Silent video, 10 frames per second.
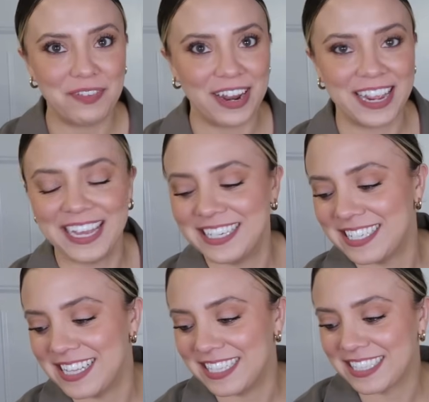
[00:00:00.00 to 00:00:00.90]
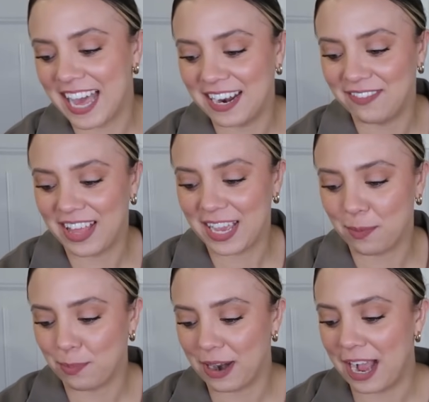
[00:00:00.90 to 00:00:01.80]
We're very into this kind of
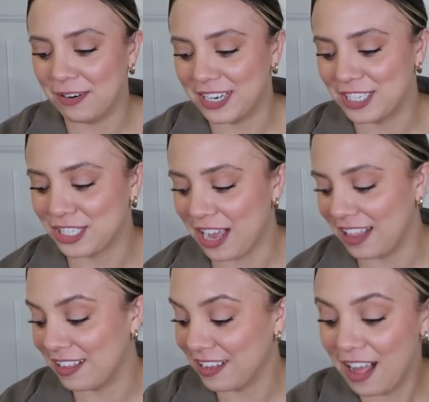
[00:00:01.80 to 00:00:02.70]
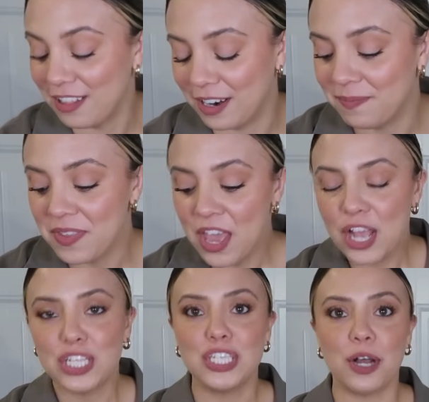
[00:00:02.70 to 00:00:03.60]
like brownish color.
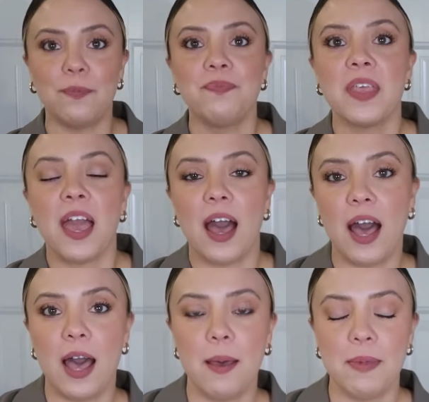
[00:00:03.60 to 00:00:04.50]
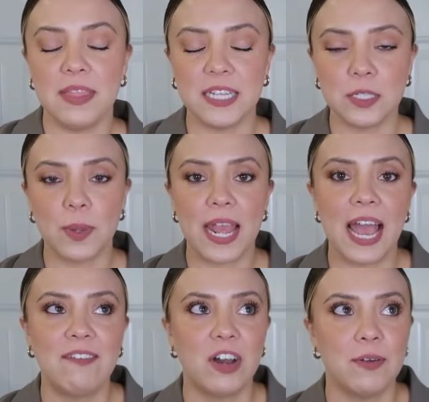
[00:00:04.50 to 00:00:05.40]
So um, this is what I
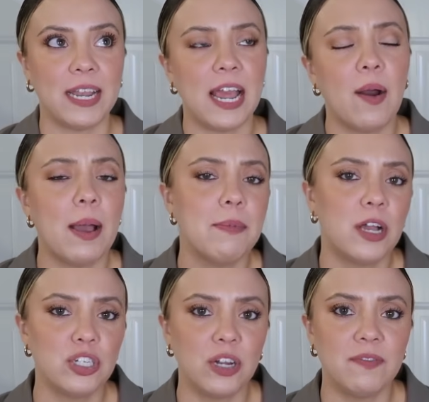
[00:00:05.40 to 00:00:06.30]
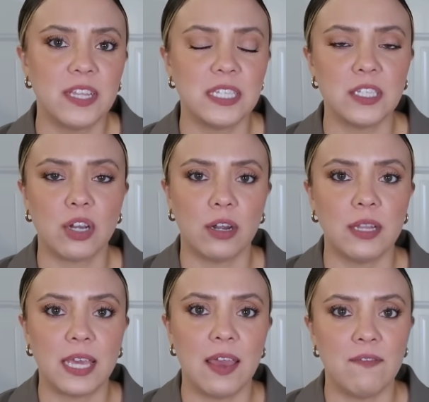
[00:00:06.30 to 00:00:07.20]
have on right now. I'm not sure if this is
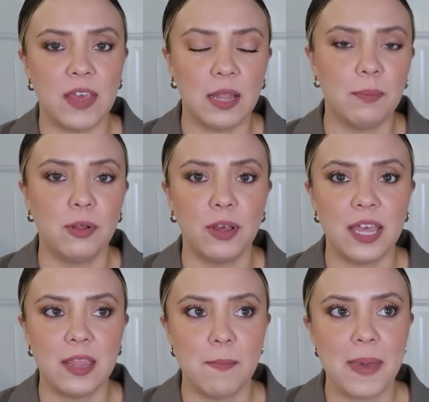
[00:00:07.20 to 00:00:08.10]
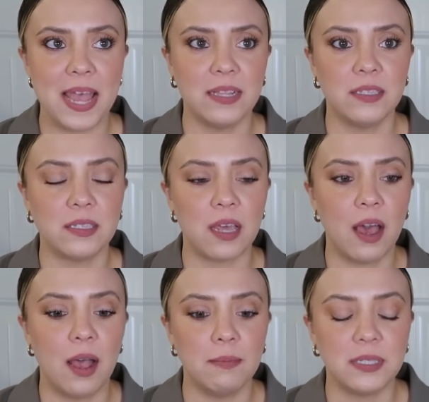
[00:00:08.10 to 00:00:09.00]
currently available in the men's
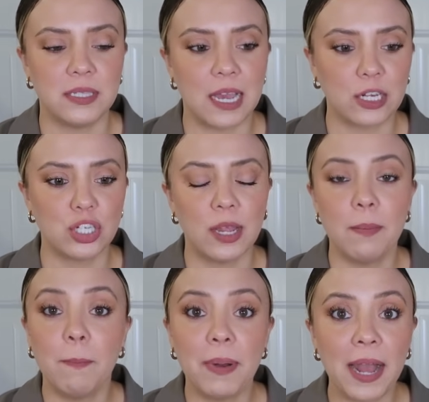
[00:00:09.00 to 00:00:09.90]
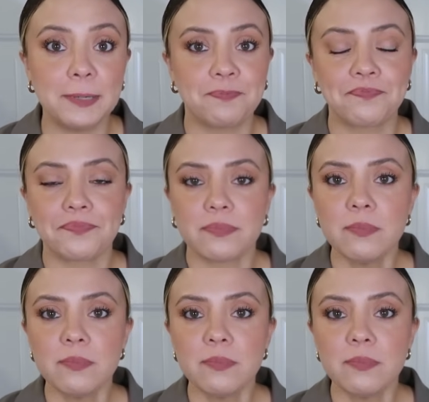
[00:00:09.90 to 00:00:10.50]
um, section, but